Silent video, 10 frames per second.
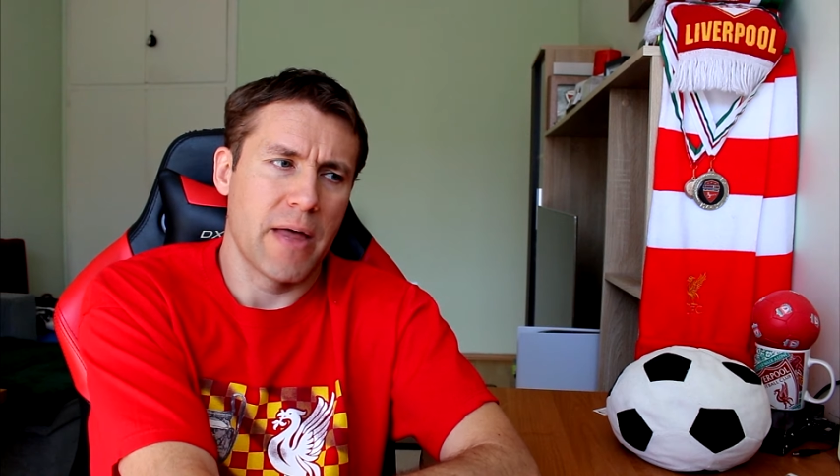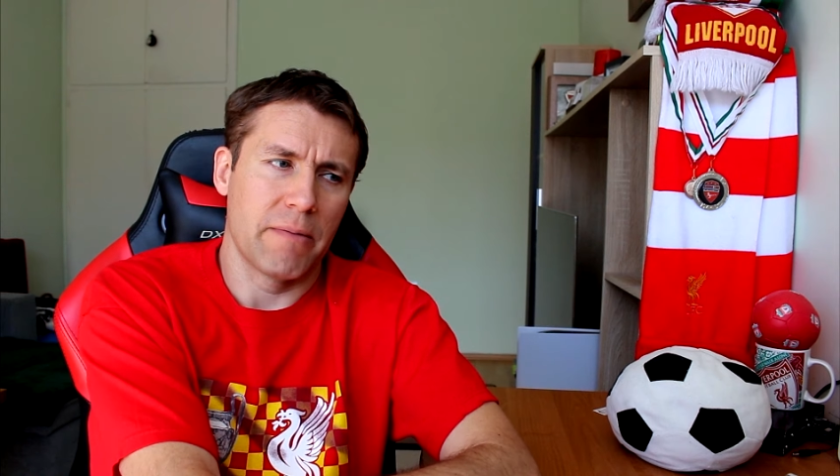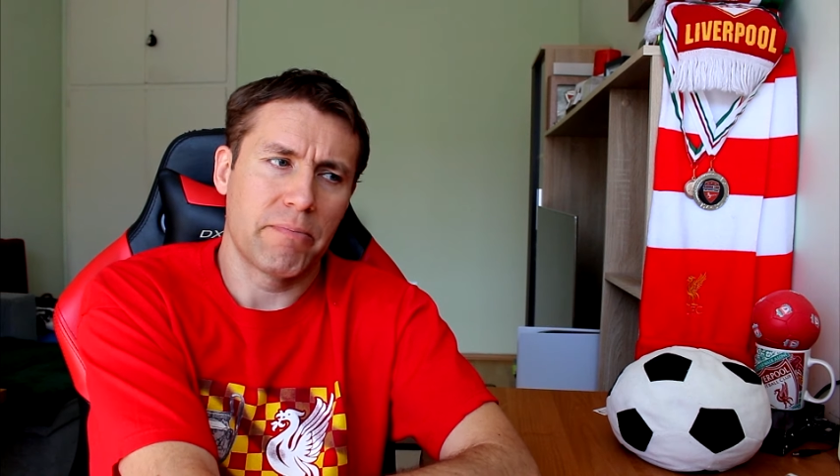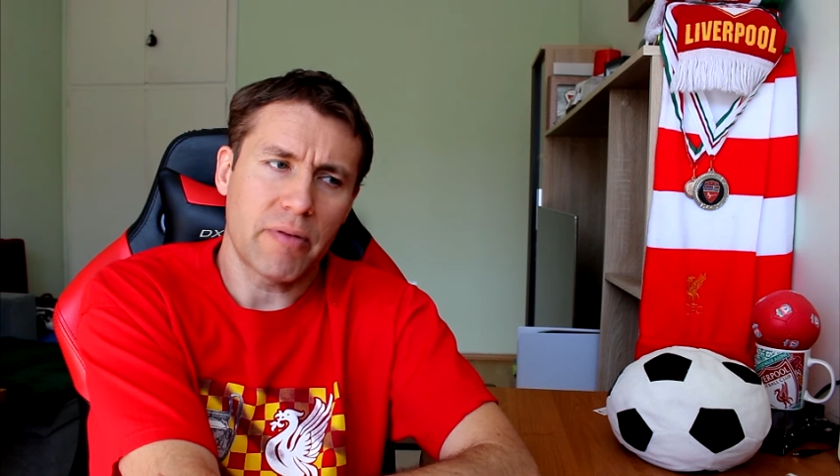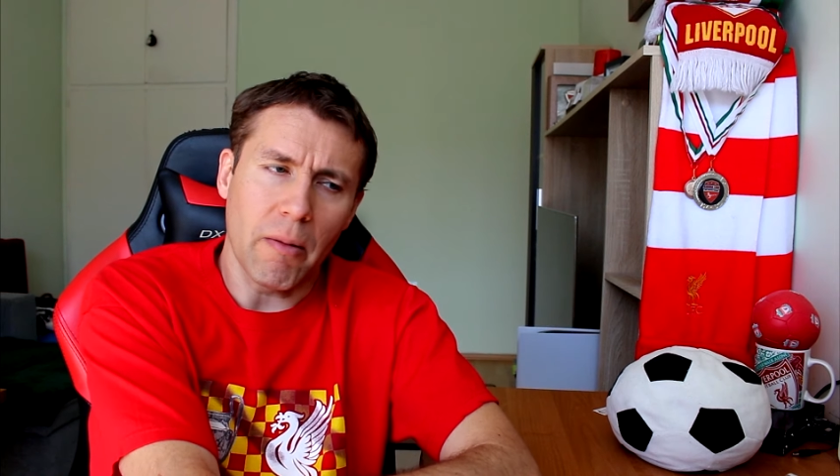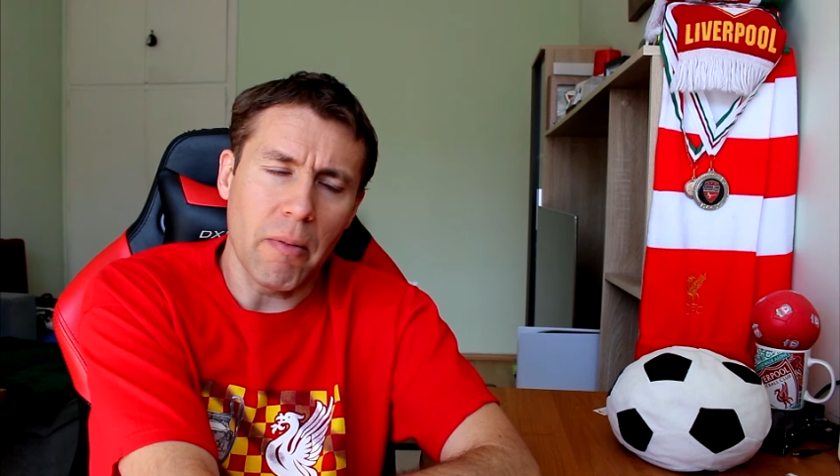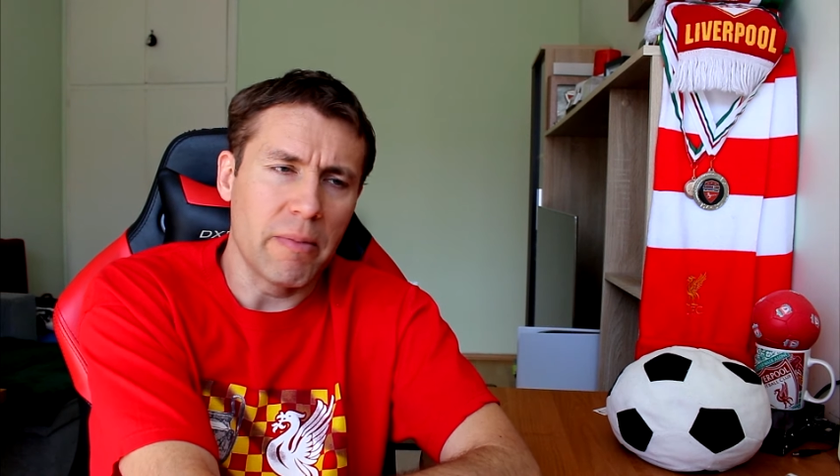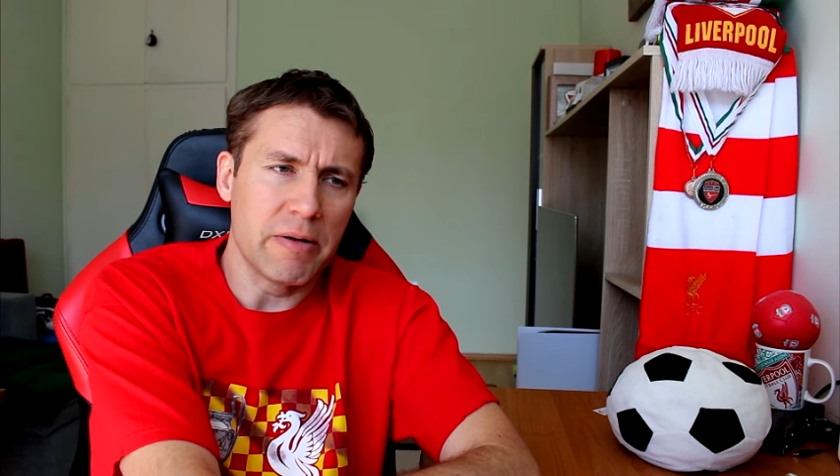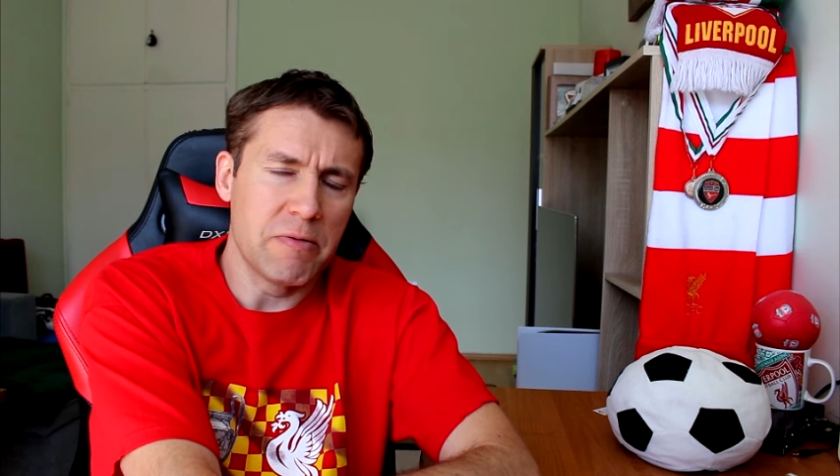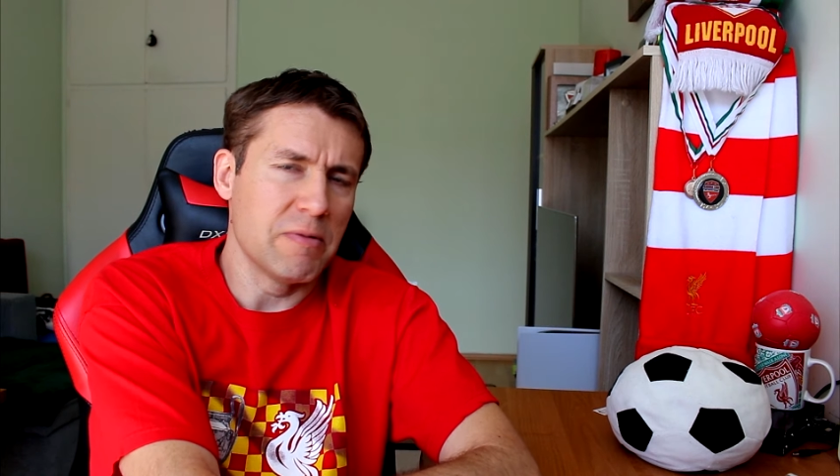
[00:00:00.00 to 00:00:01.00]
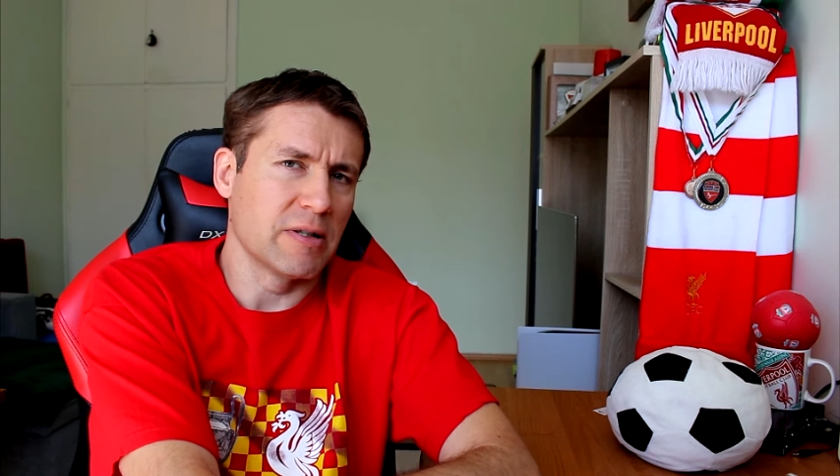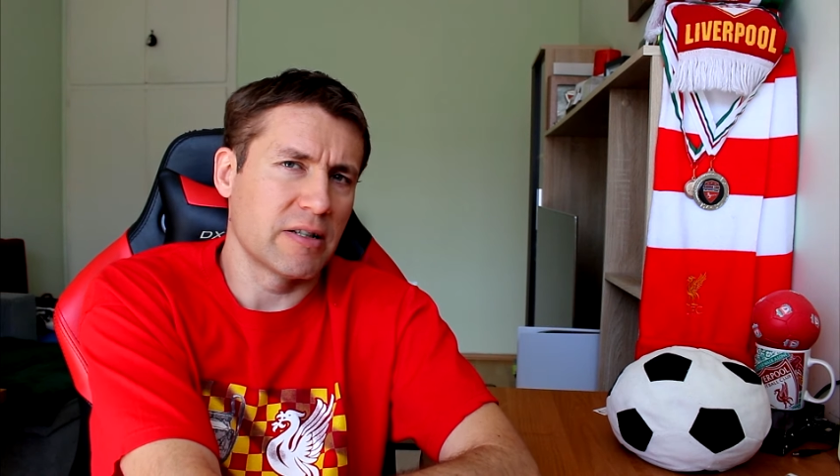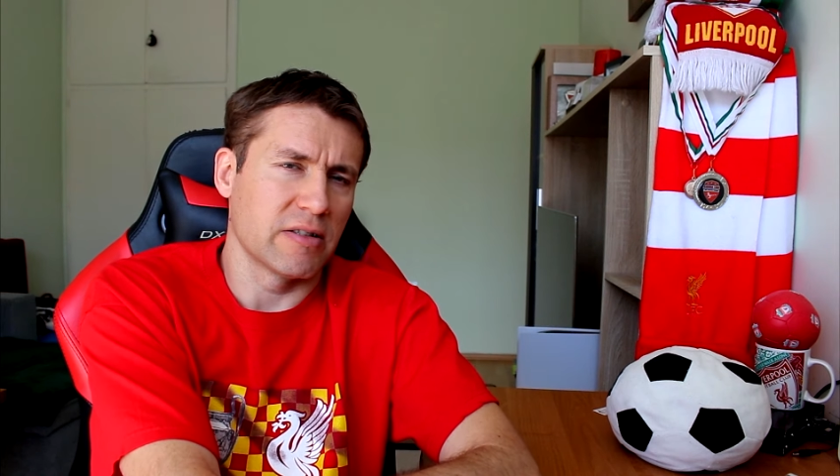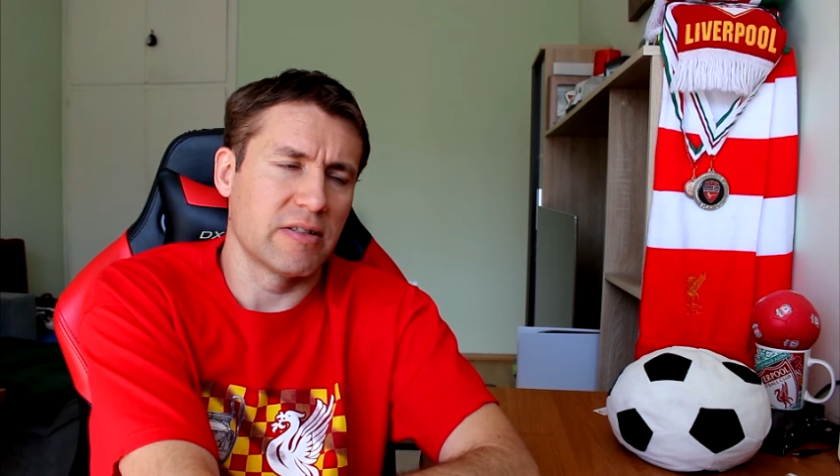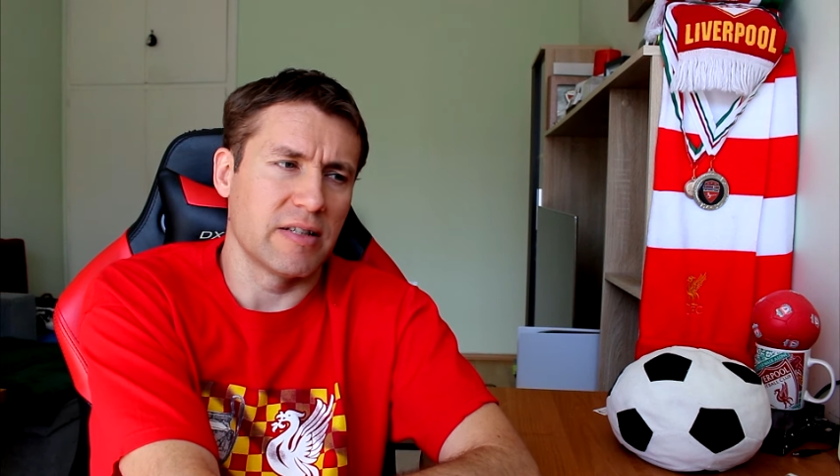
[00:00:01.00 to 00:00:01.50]
and probably we will
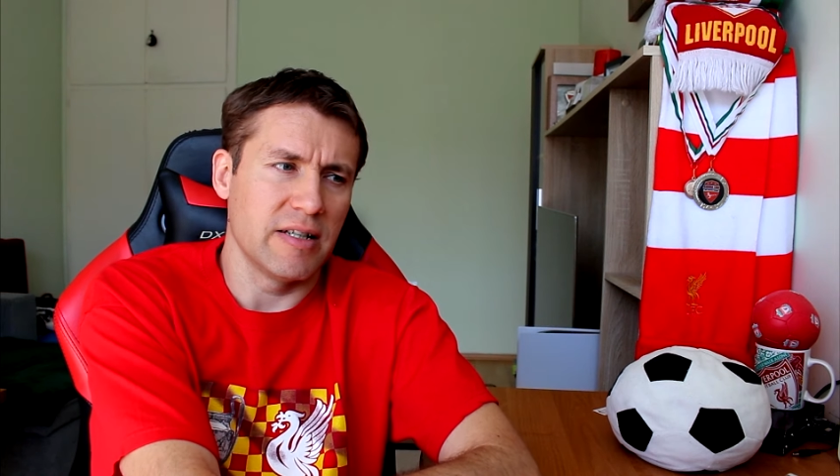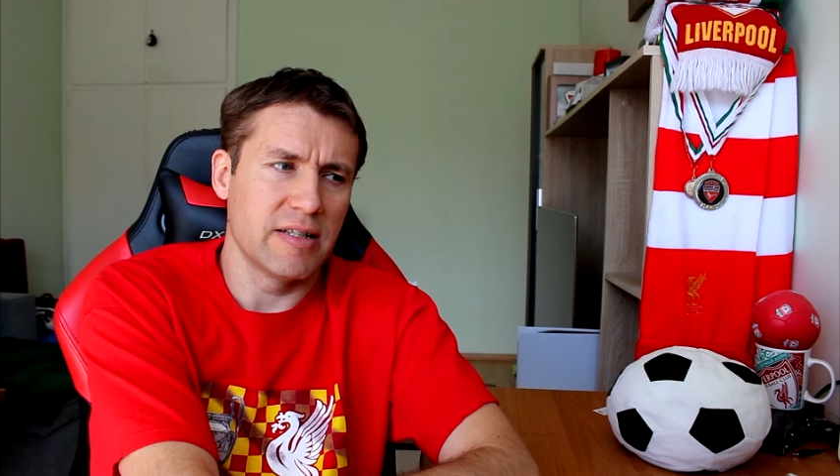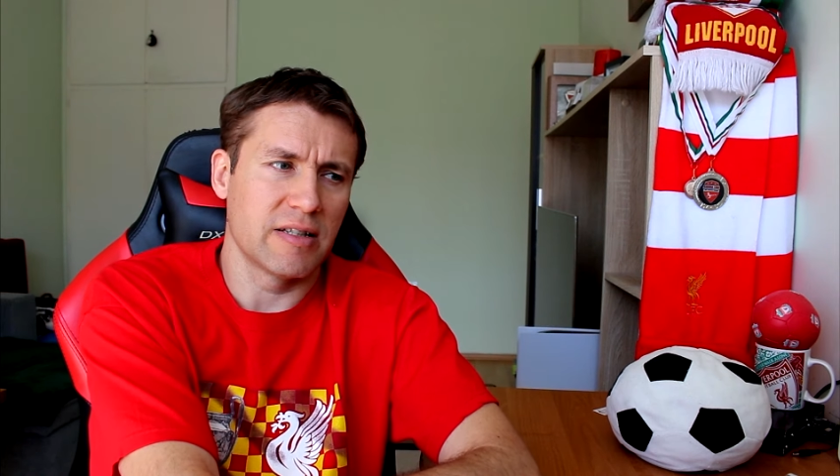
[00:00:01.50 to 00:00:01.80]
concede